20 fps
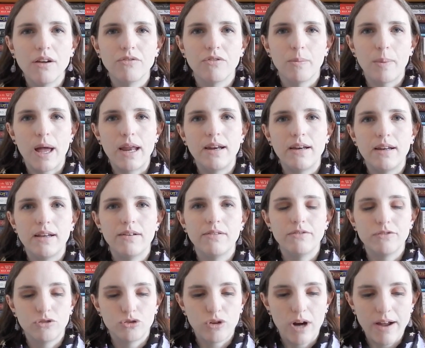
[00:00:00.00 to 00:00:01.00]
of
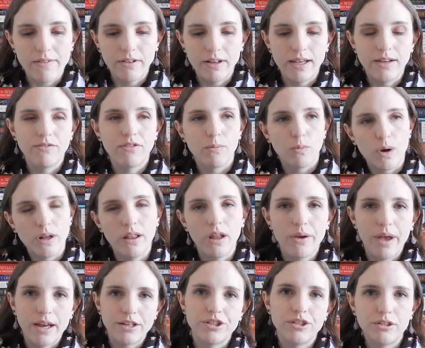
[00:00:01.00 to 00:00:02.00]
repetitive traveling from one
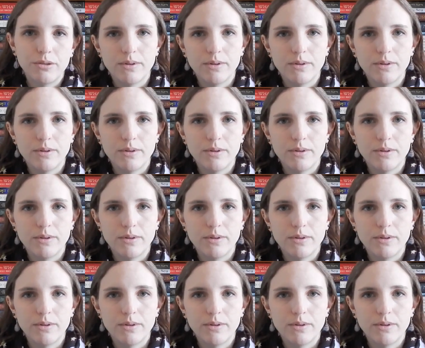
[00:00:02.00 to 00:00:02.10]
location